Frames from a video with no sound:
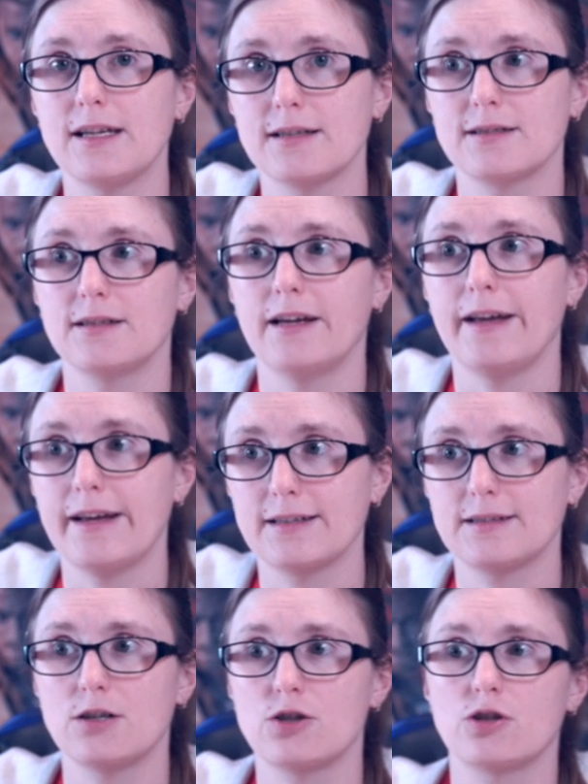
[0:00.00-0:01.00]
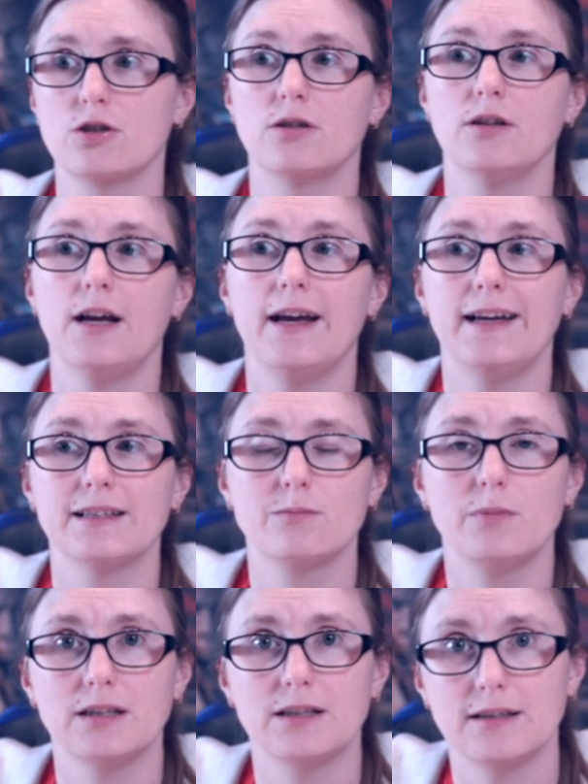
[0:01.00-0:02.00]
ESNI extension has
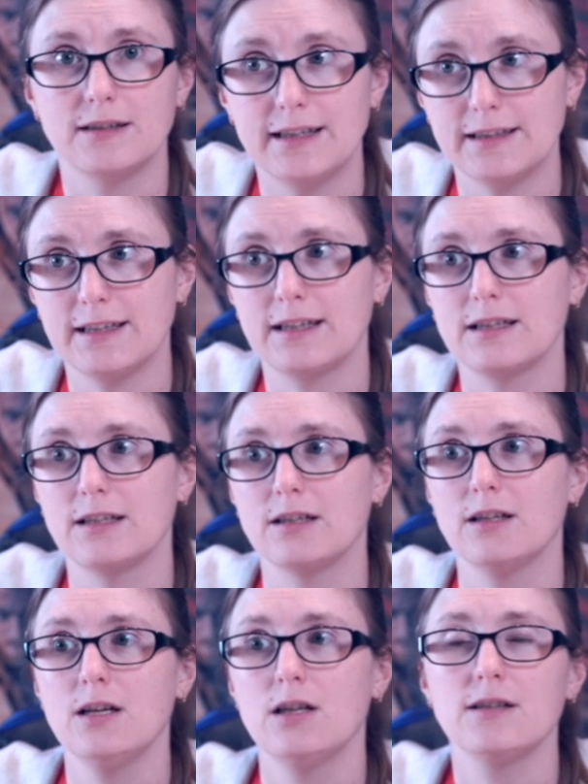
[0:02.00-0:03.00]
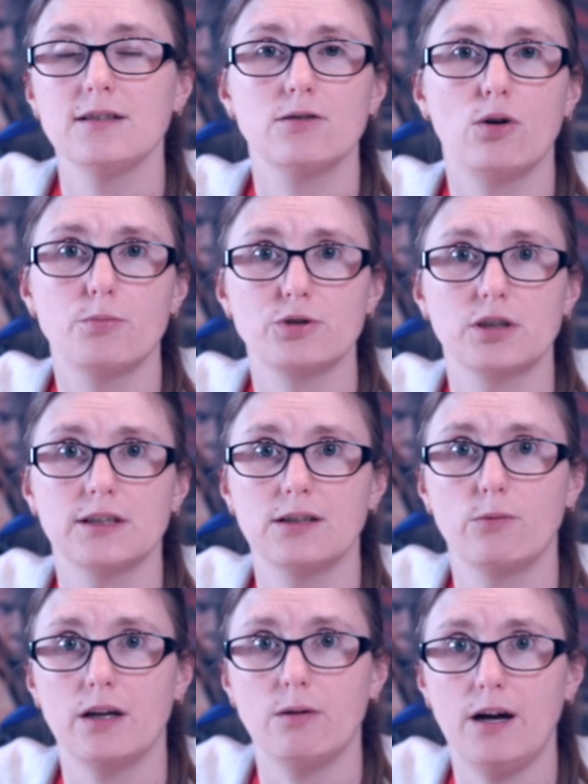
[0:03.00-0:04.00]
been detected. This is the option
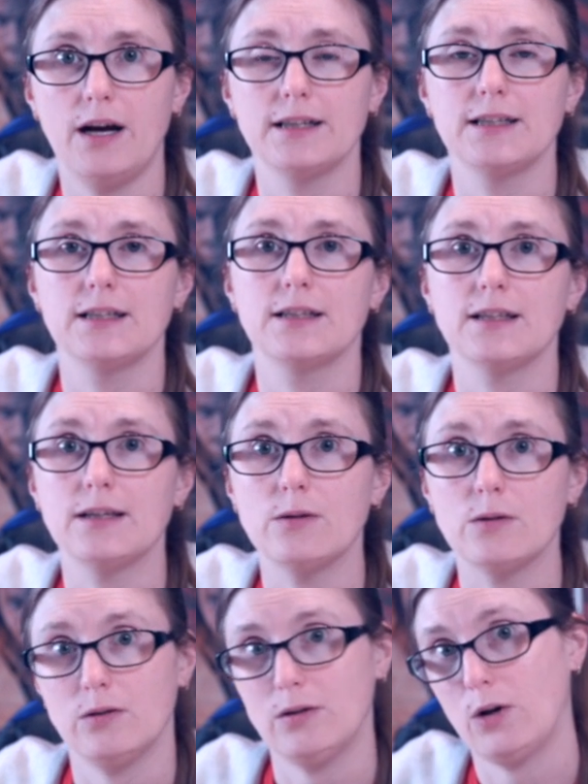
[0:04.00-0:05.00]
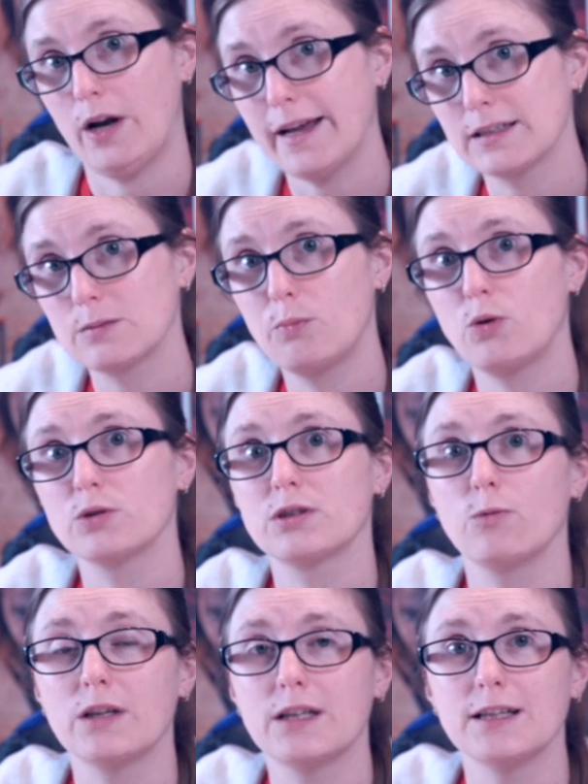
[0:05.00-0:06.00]
that we have added or
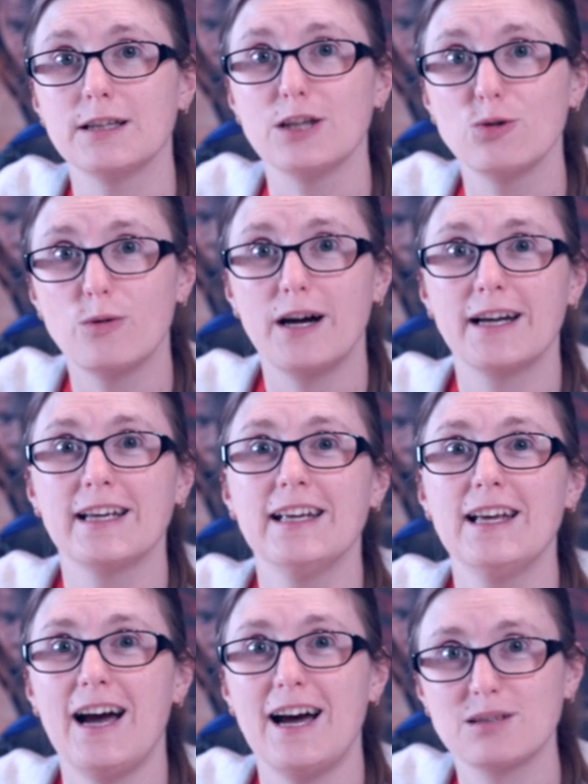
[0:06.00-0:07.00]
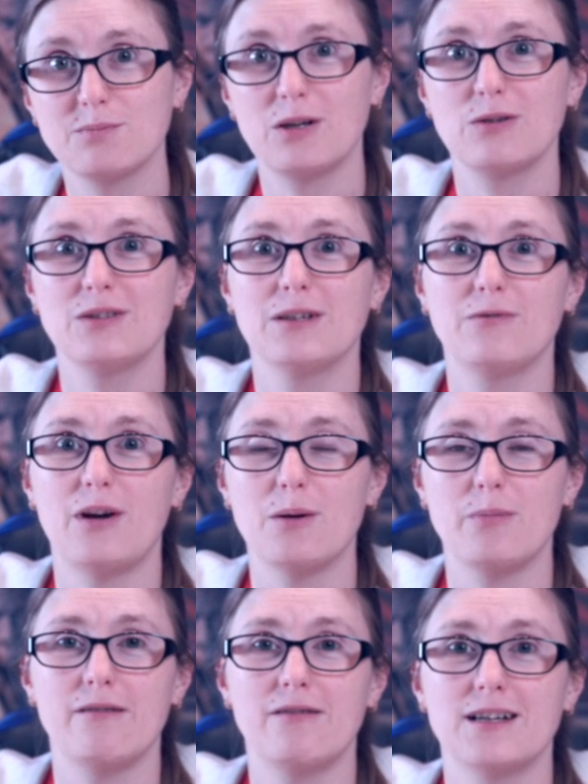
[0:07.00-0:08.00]
exposed within the UI as per the
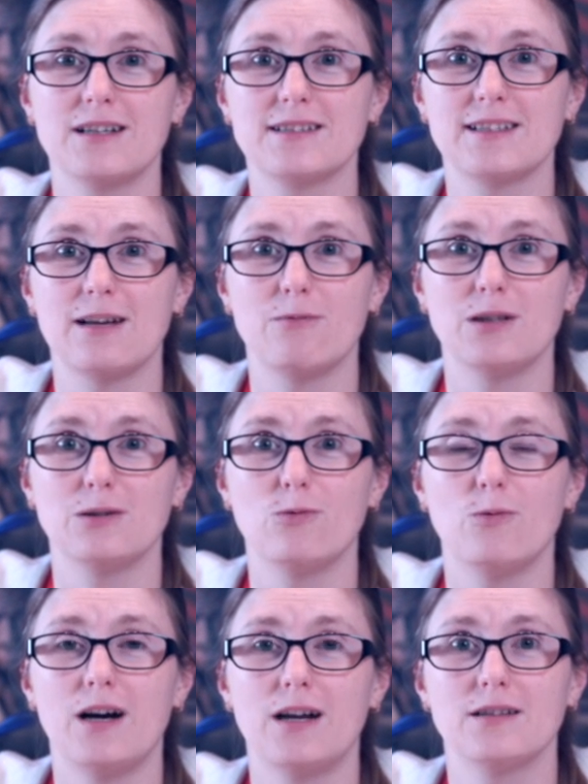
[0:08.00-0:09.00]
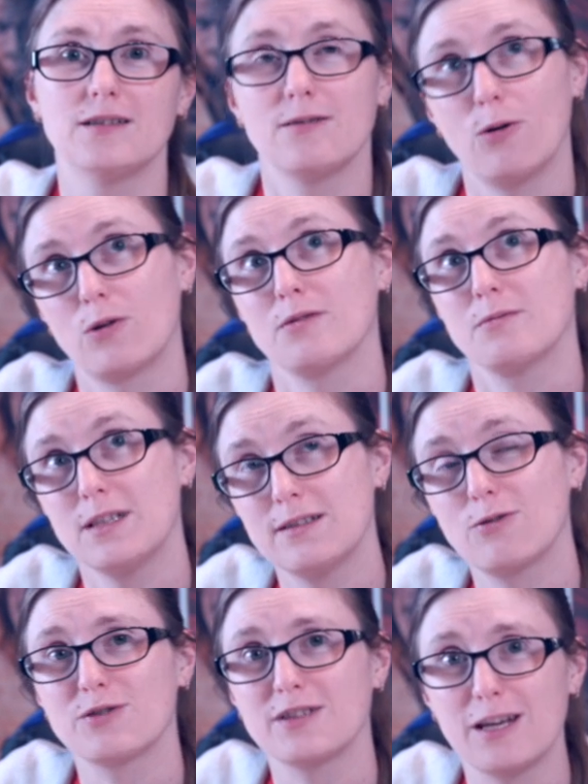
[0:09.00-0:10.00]
5.7.1 or
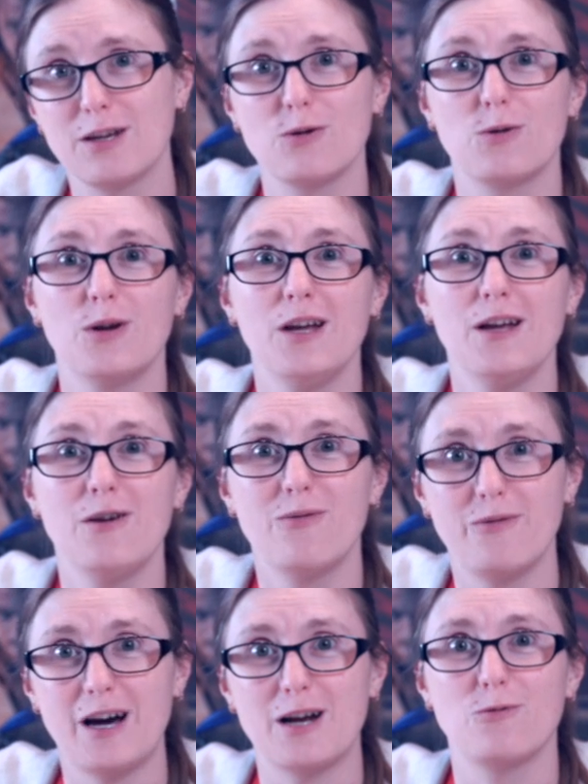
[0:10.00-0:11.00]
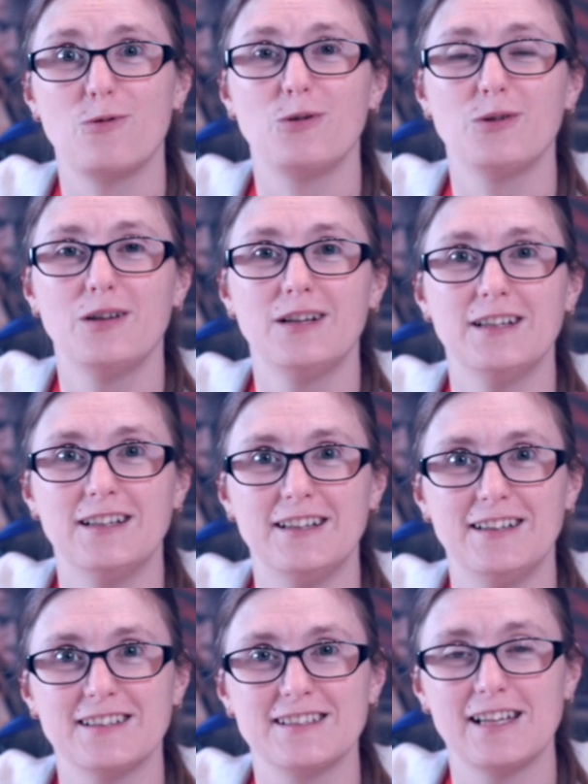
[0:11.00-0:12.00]
Cisco Secure Firewall
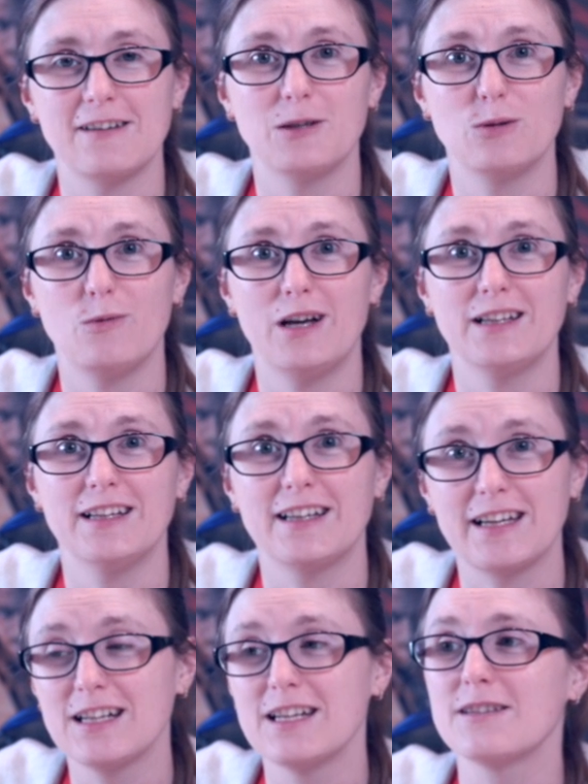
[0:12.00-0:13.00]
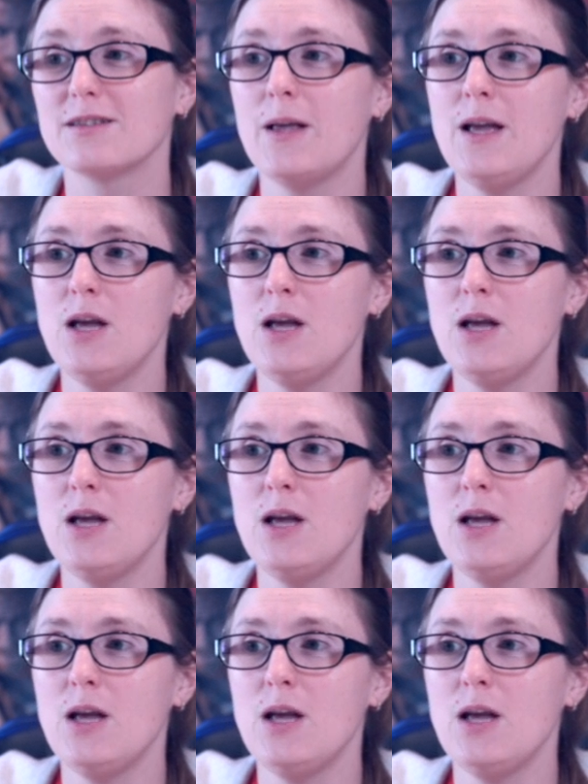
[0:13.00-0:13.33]
uh, 7.1 release.